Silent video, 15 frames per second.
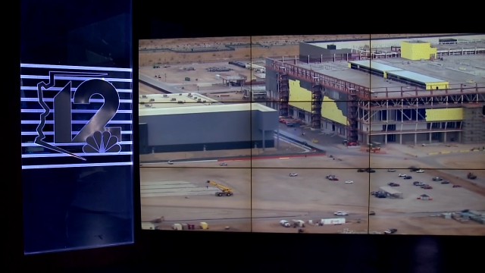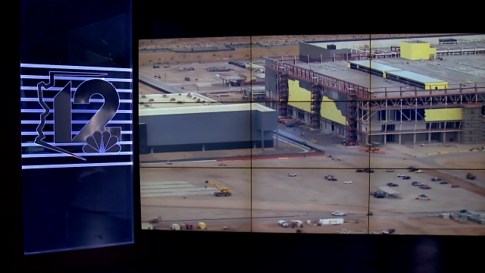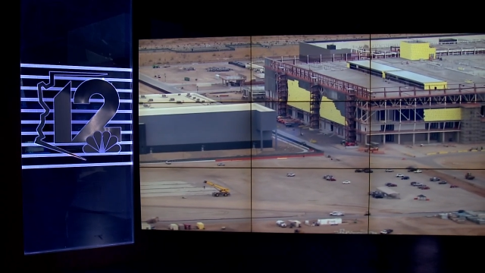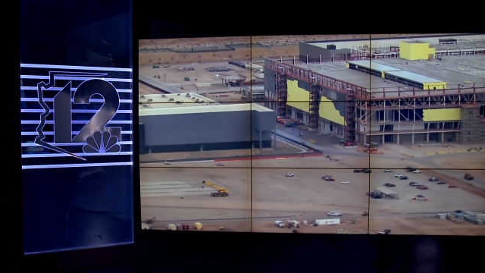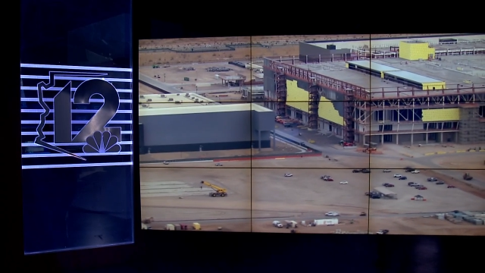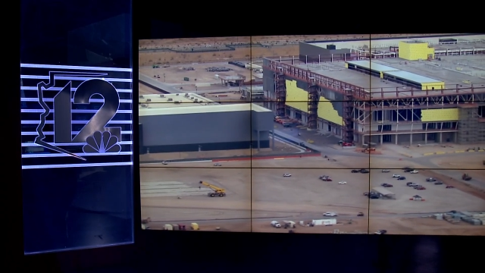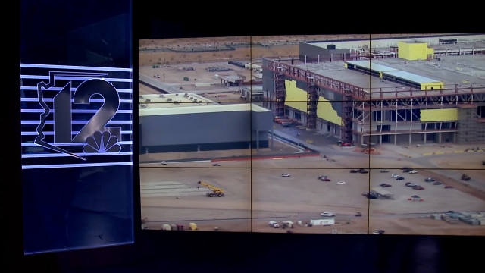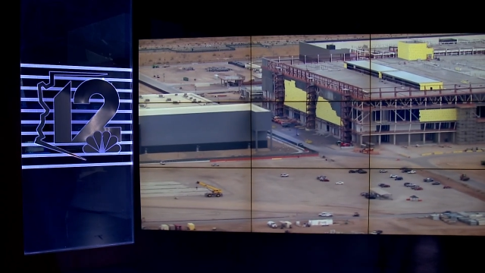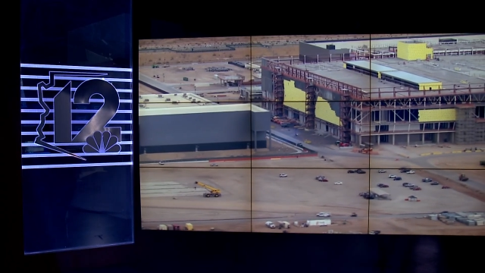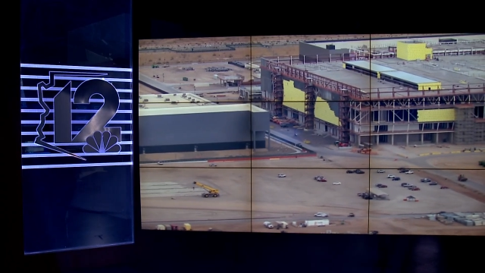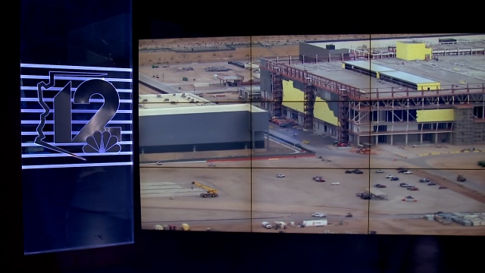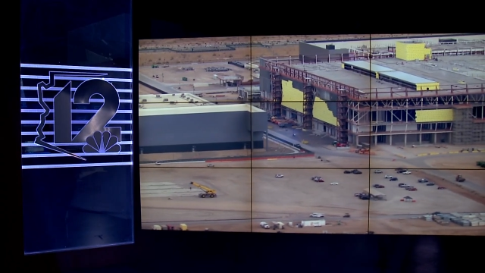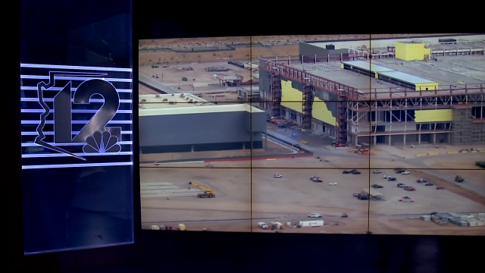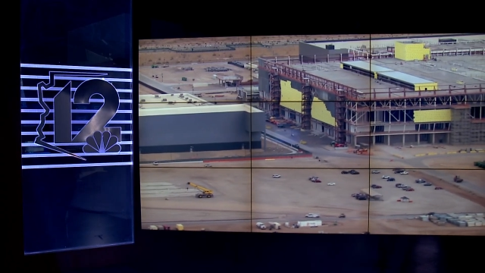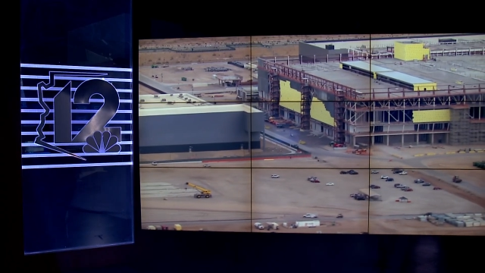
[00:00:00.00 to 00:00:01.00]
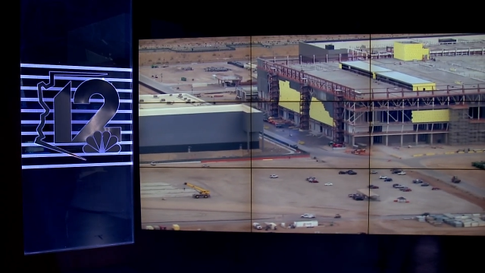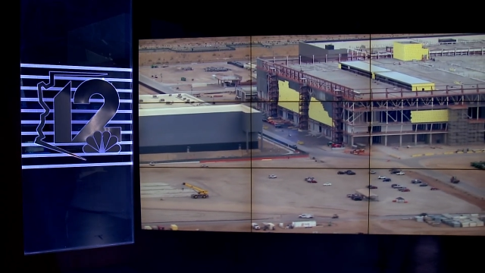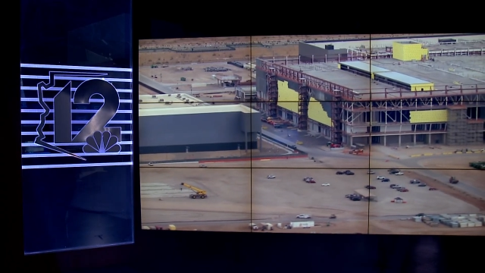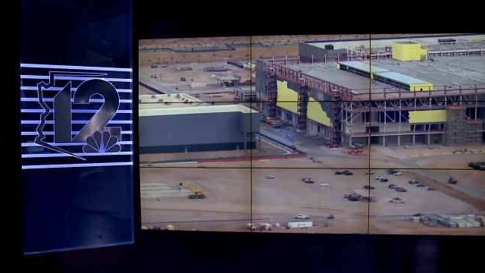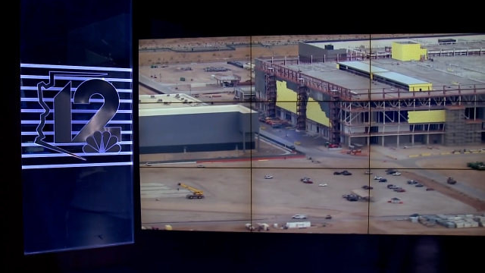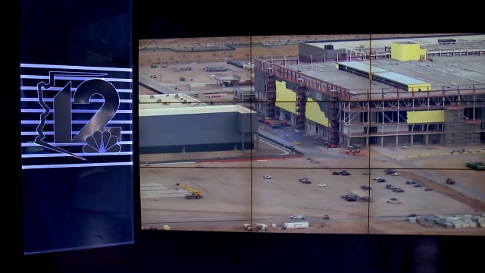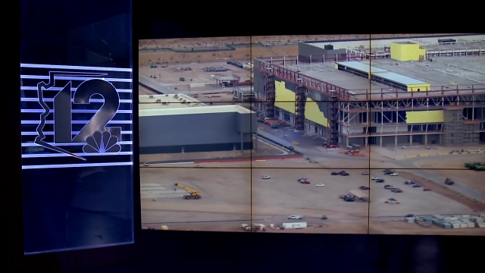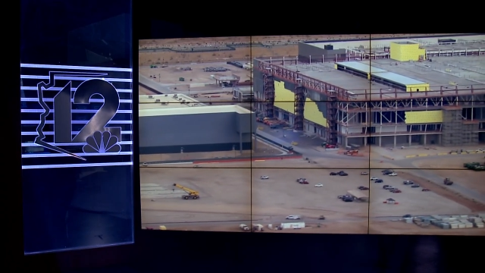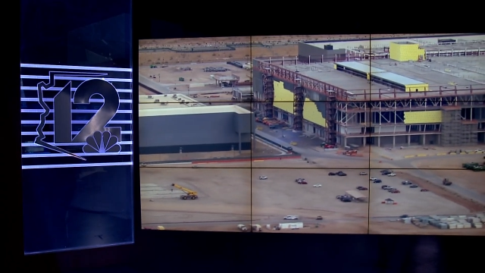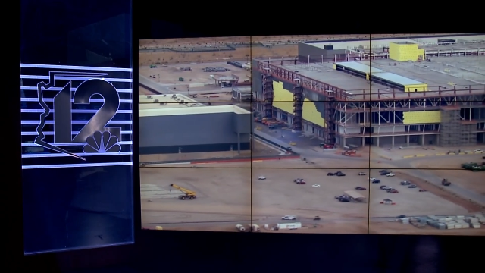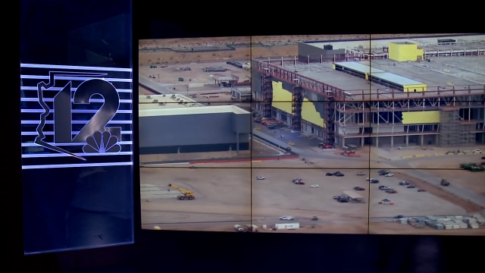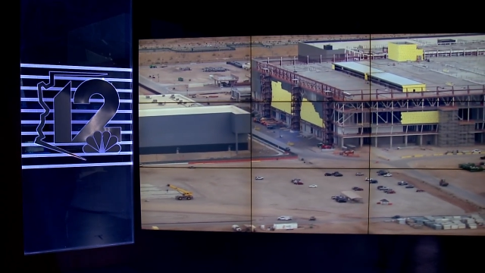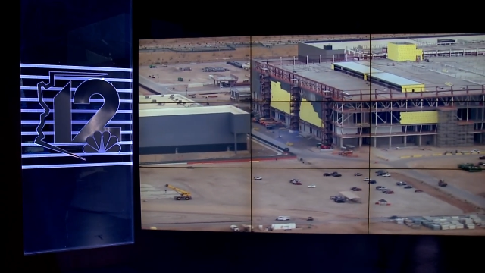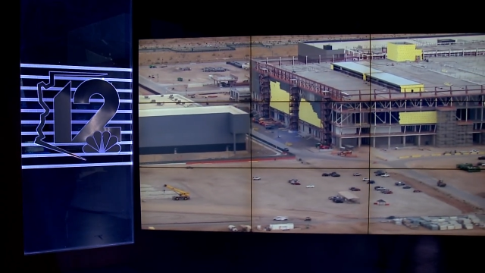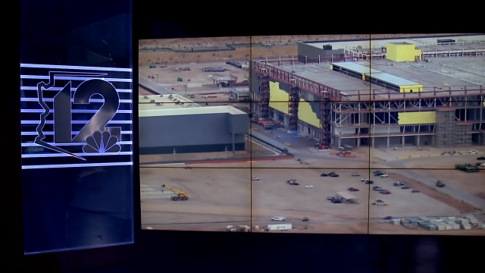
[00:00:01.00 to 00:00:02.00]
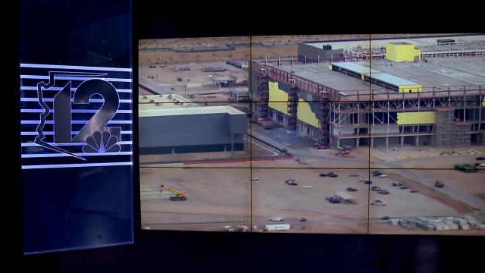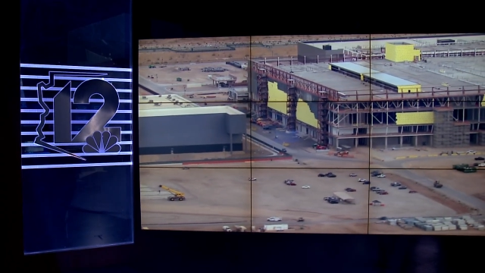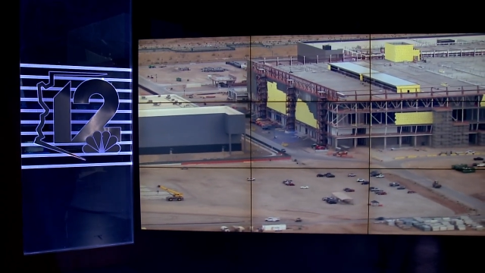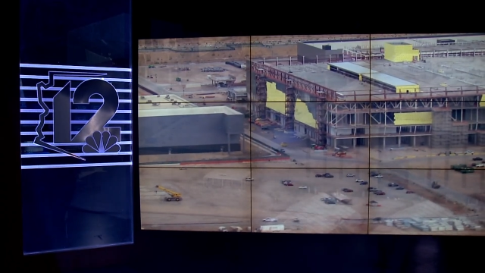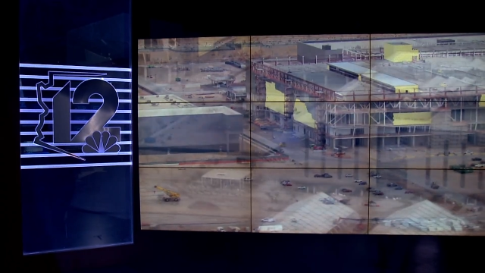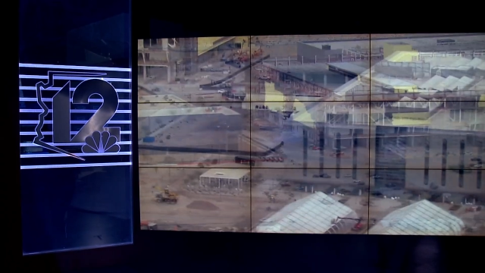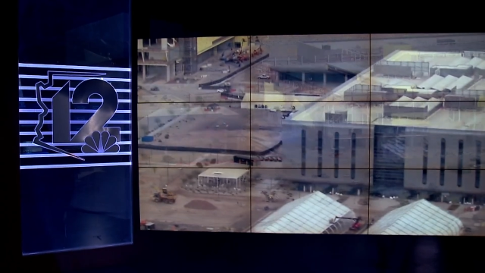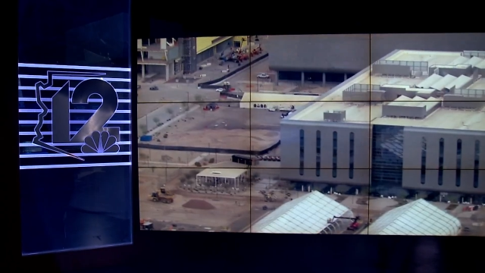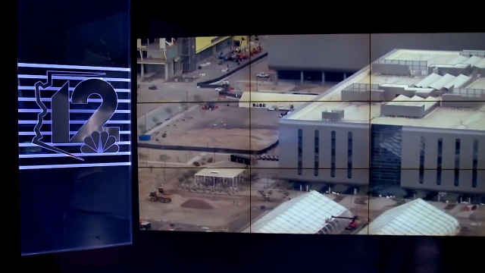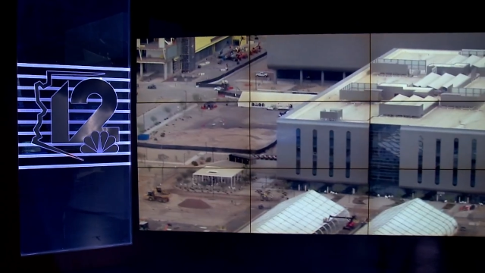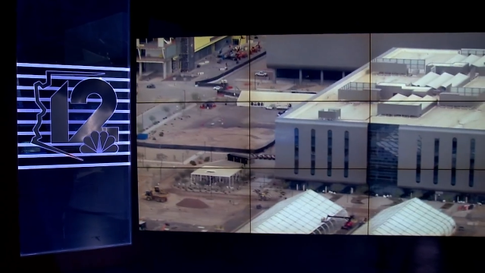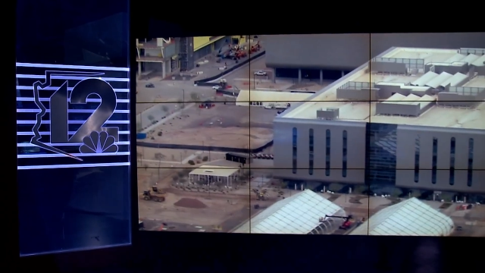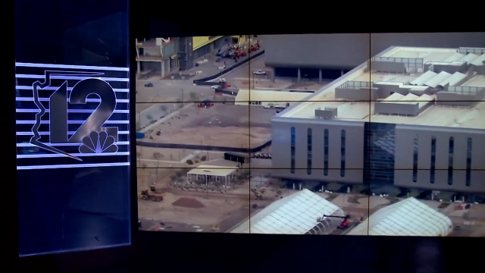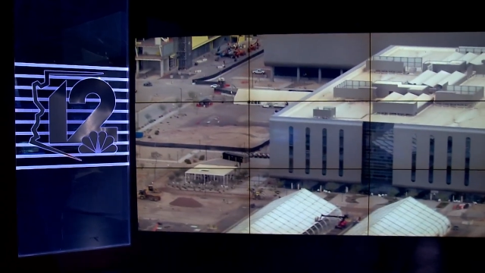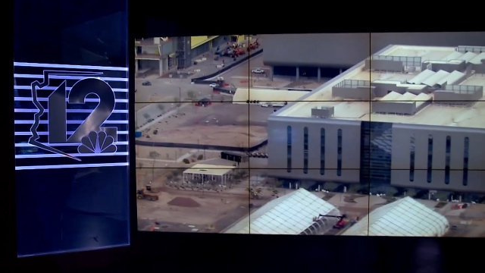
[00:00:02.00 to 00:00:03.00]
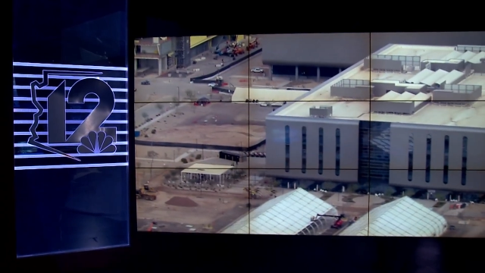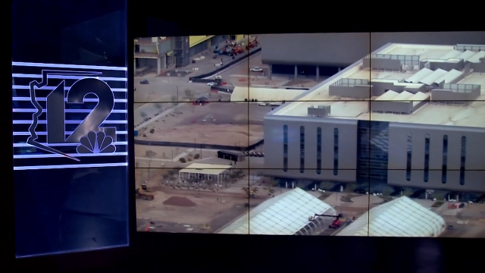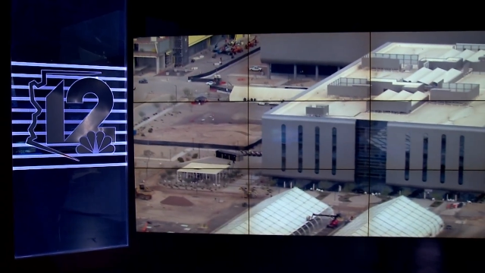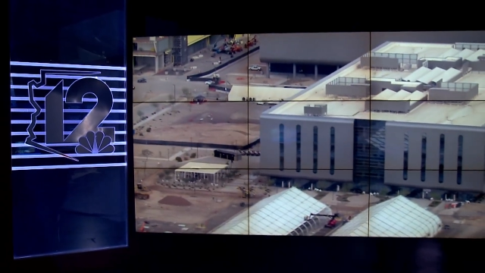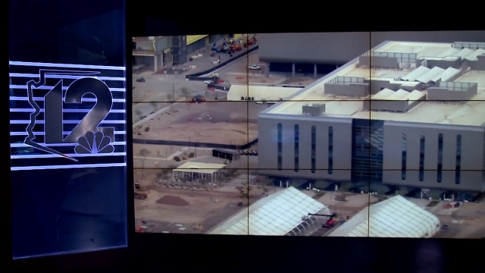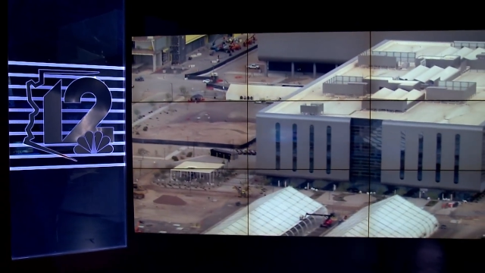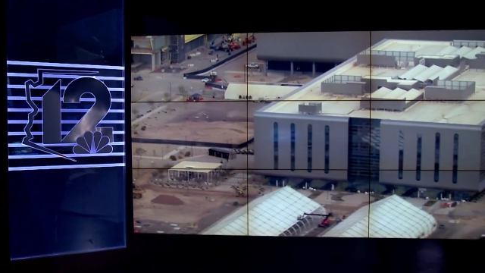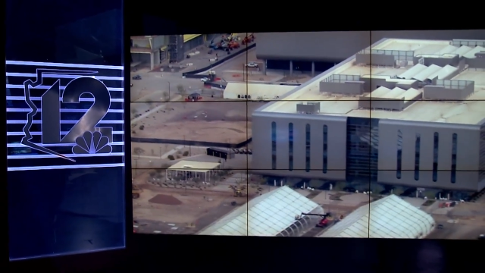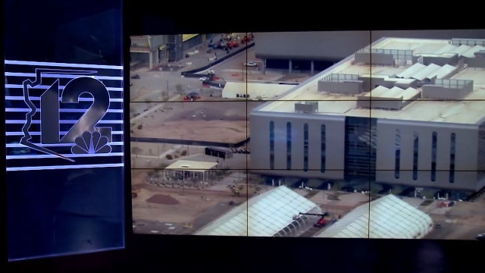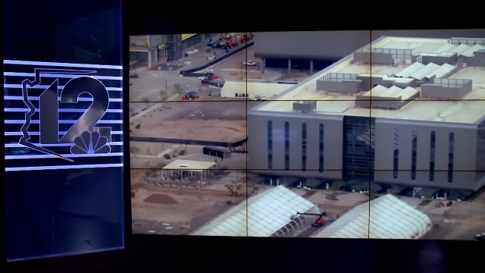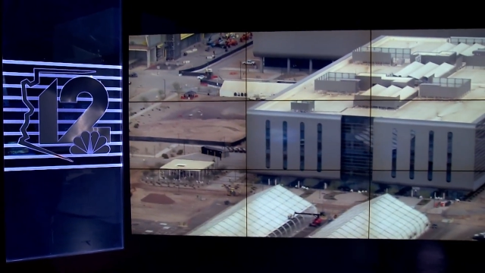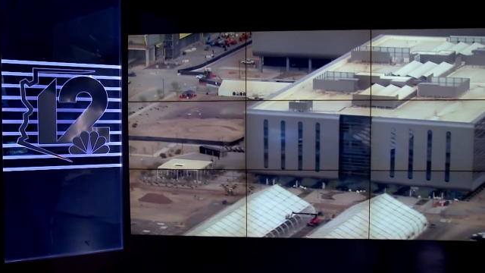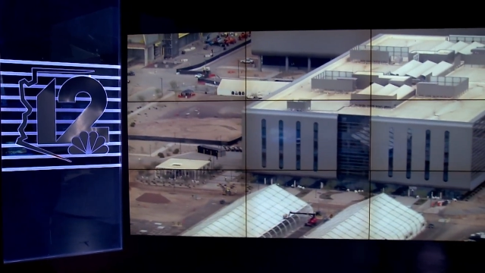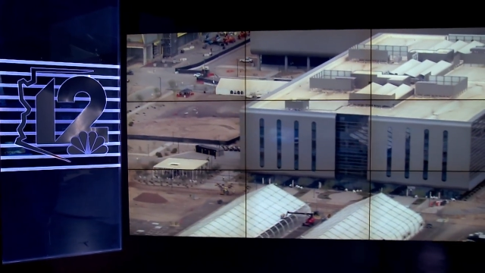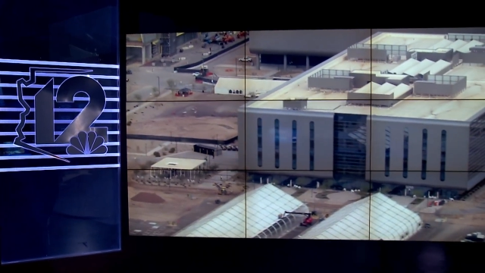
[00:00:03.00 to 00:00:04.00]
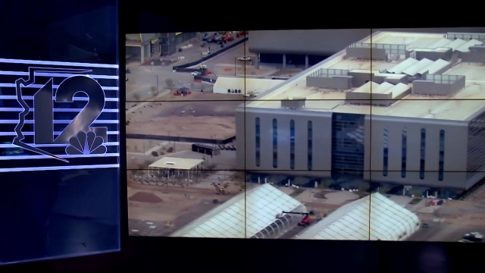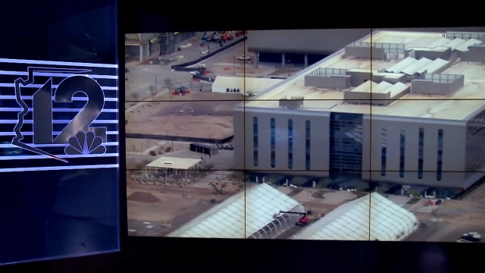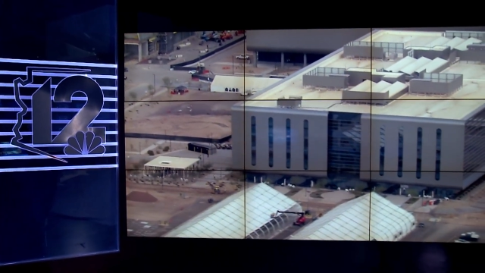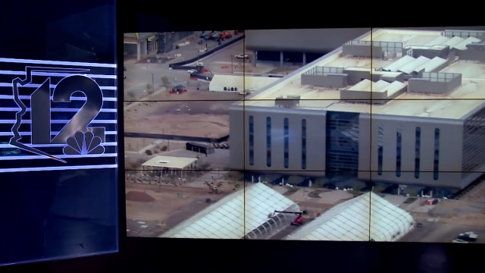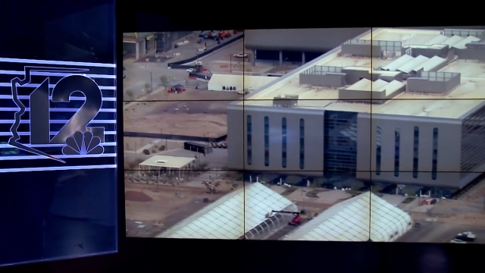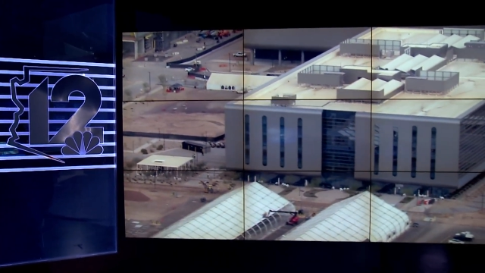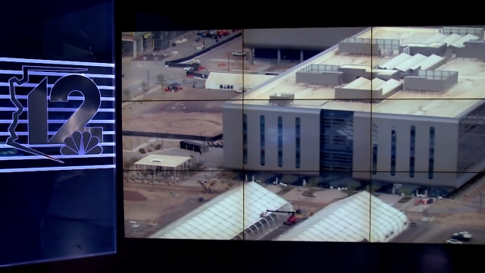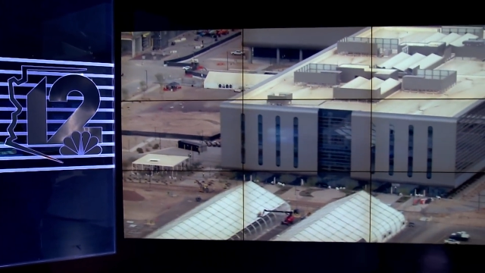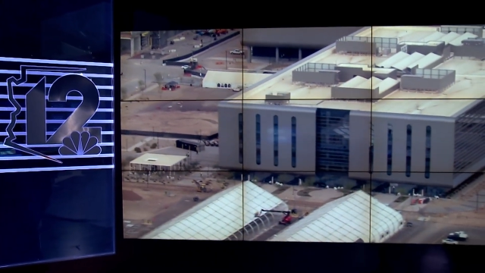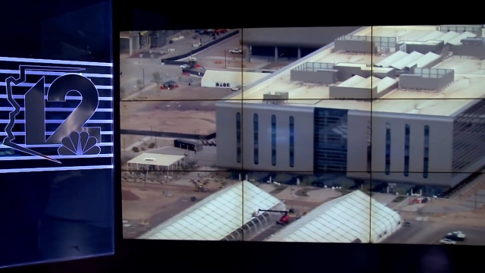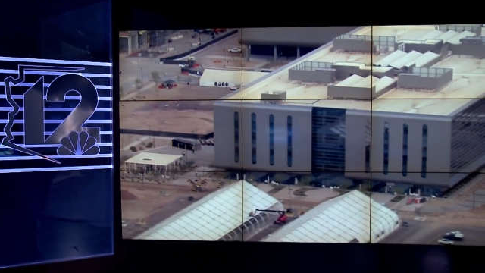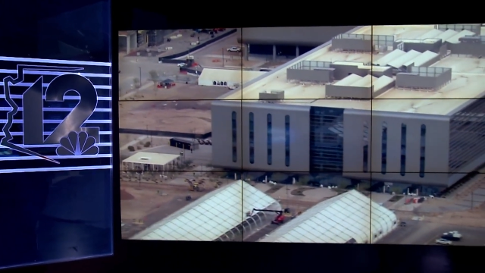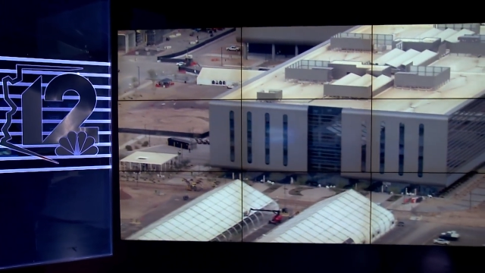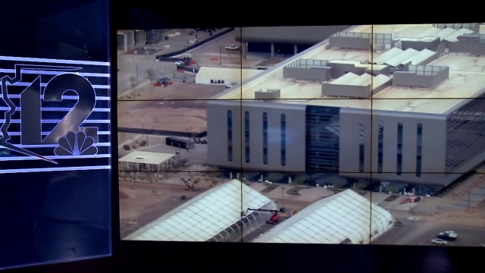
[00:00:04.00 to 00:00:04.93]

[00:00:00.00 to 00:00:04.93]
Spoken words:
Nobody's mouth can be seen.